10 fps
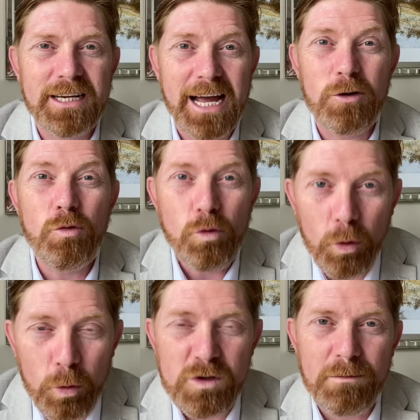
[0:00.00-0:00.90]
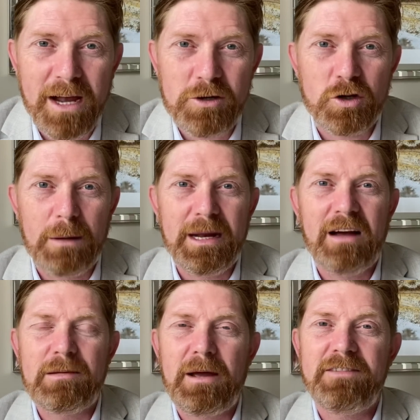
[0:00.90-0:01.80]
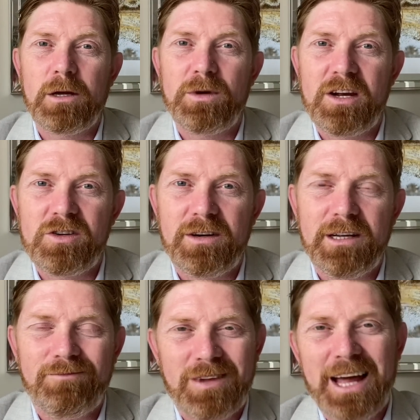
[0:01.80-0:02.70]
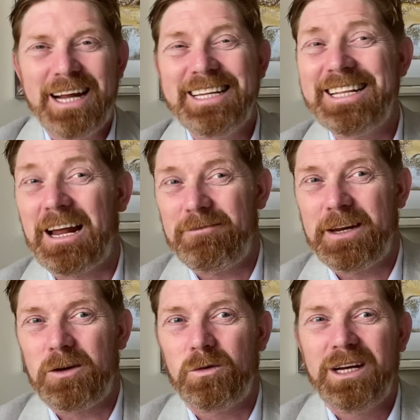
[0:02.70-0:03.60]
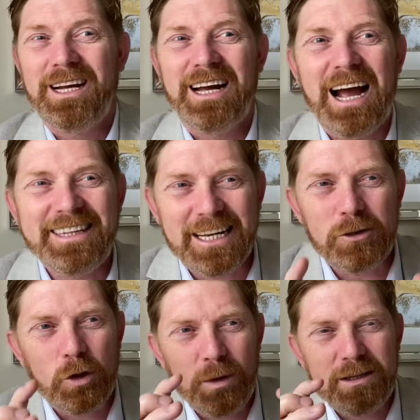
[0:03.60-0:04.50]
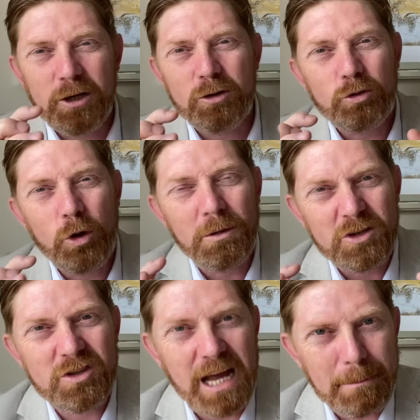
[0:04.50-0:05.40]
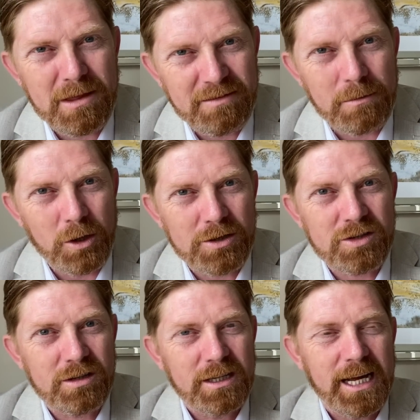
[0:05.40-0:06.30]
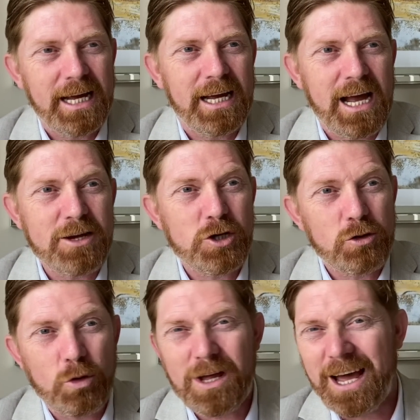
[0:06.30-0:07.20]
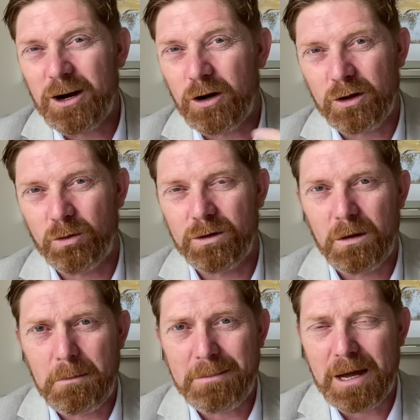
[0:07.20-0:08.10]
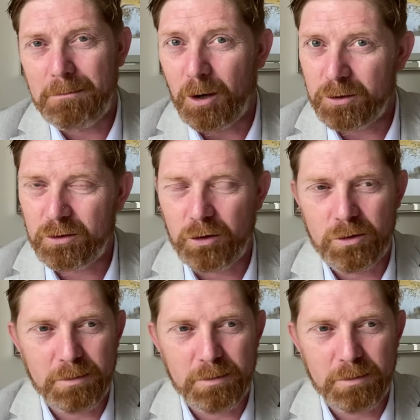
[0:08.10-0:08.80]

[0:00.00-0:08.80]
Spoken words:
I had loads of messages come in after my video yesterday, and I did that video. I didn't go into too much depth, if I'm honest. I should do that in another one, maybe a part two.